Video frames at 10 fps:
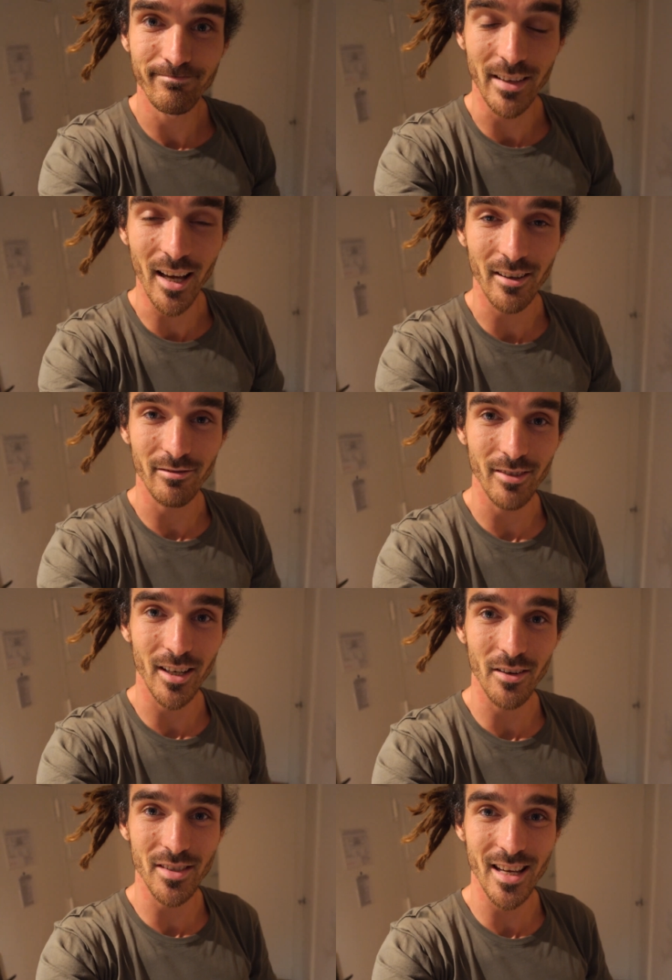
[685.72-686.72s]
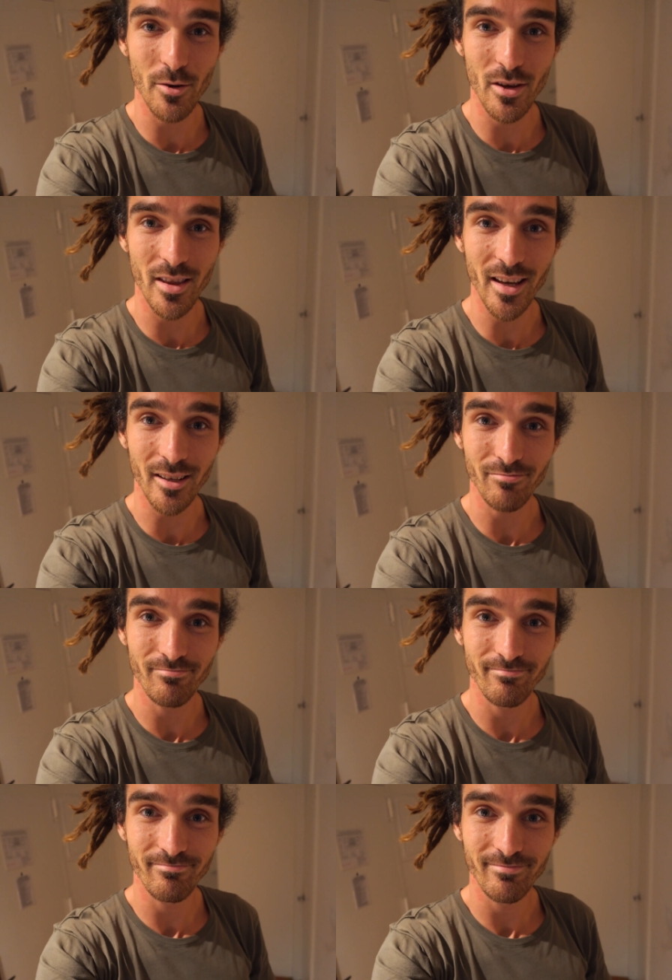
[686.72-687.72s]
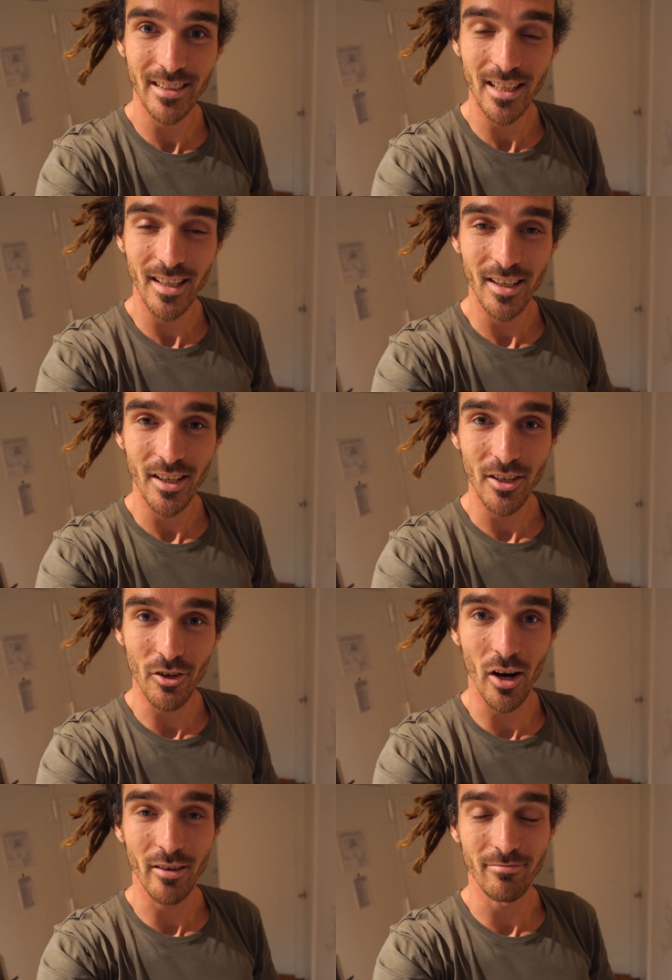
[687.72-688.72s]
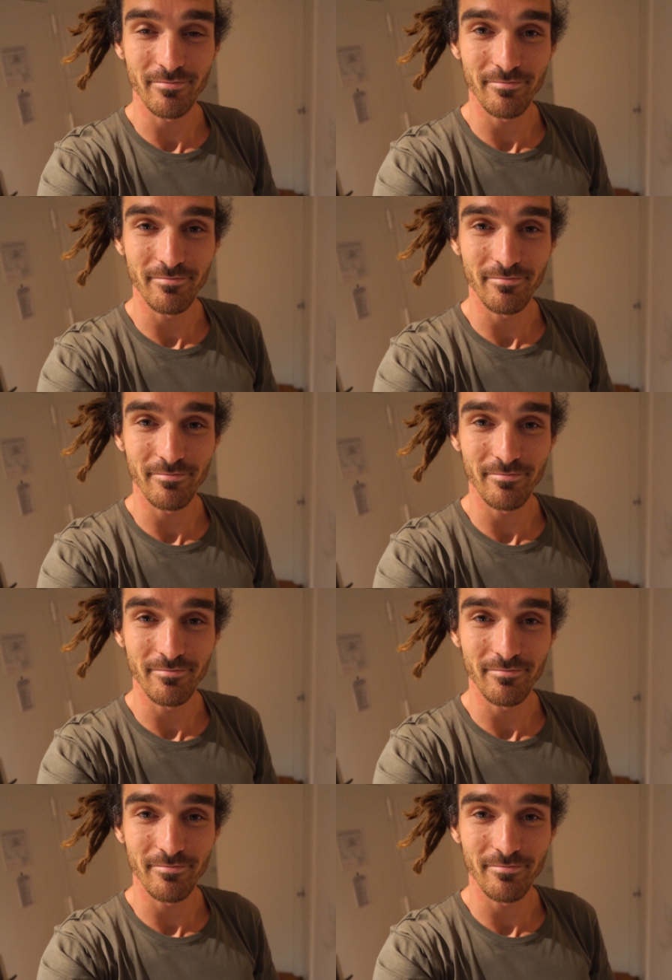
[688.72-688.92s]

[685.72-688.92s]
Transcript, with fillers: Yeah, I'd love to hear what you think. Right,